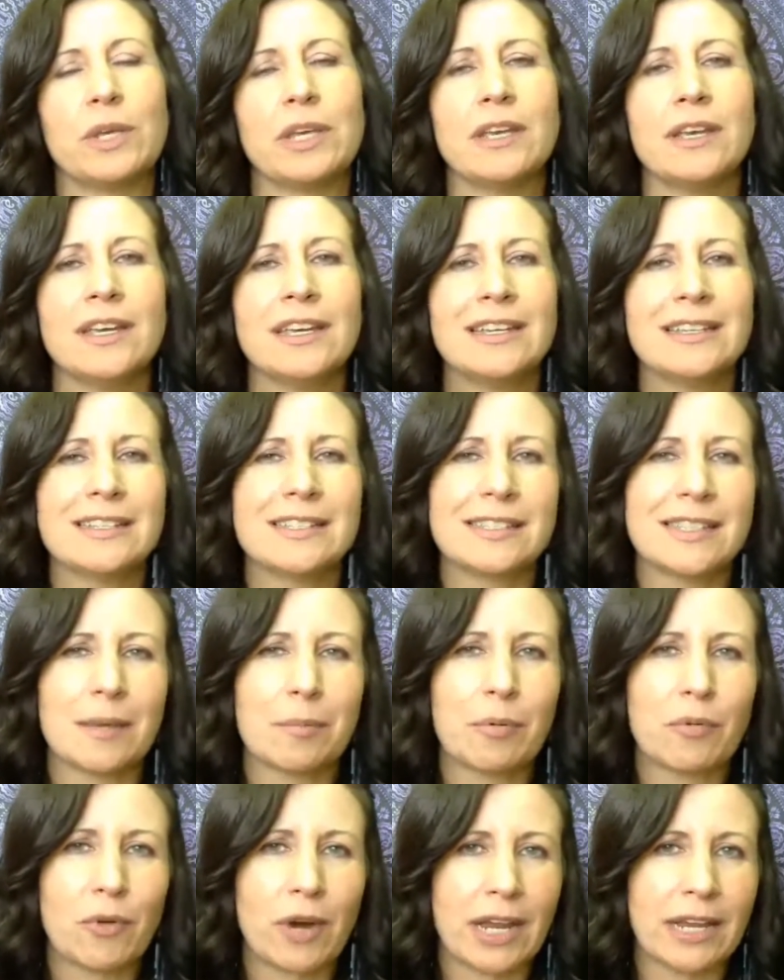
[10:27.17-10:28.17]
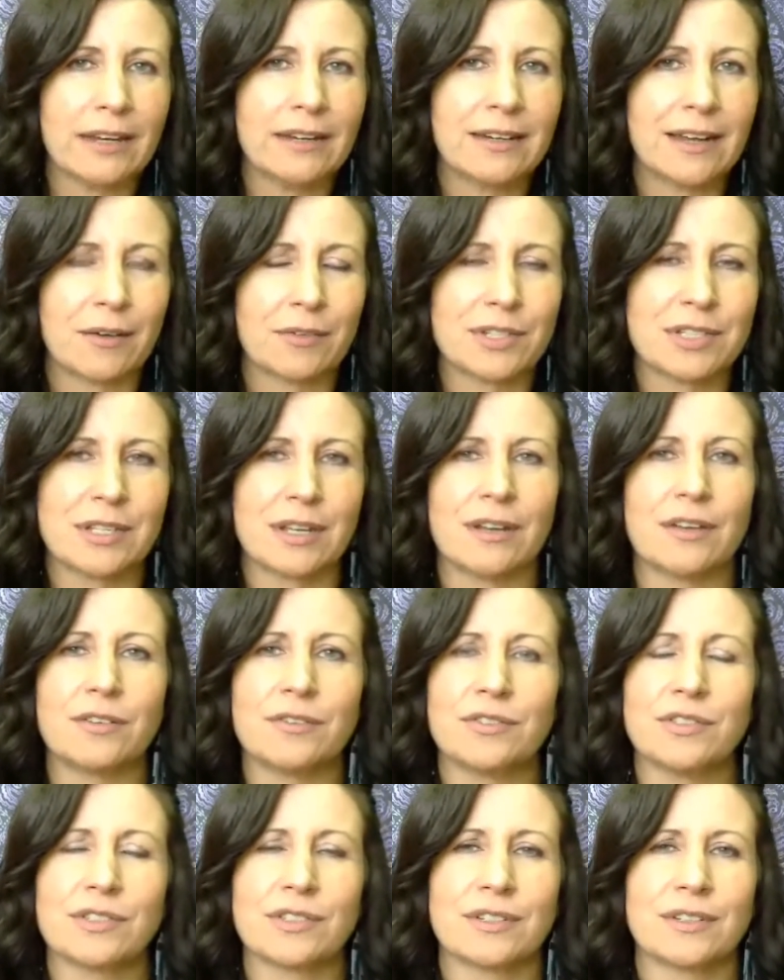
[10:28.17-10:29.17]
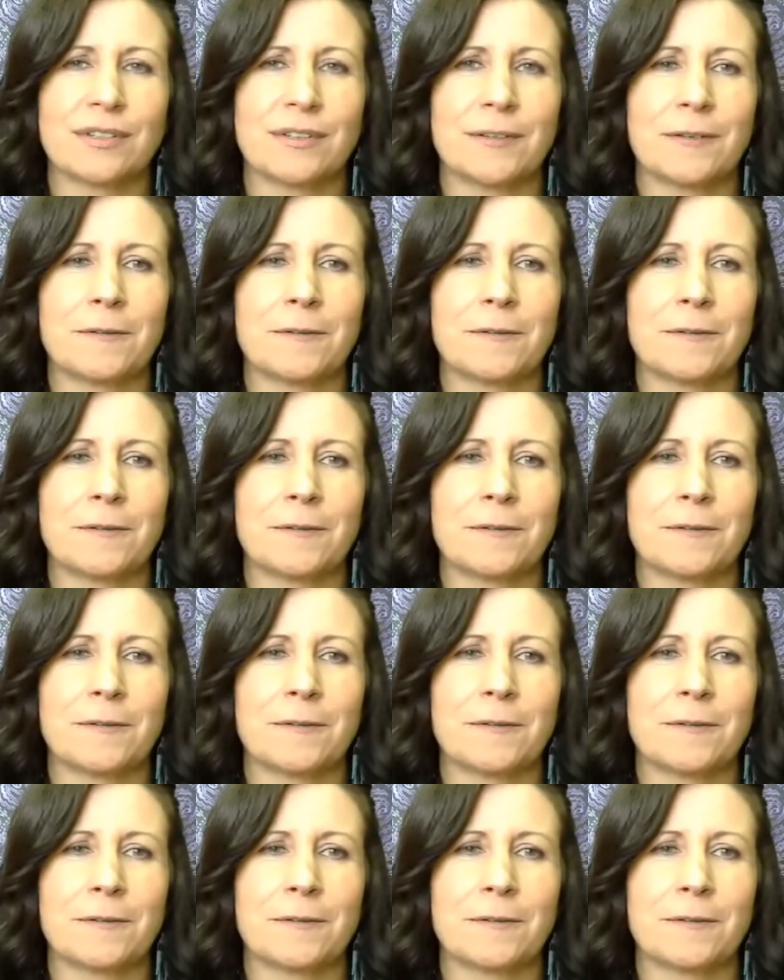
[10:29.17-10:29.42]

We separate ourselves.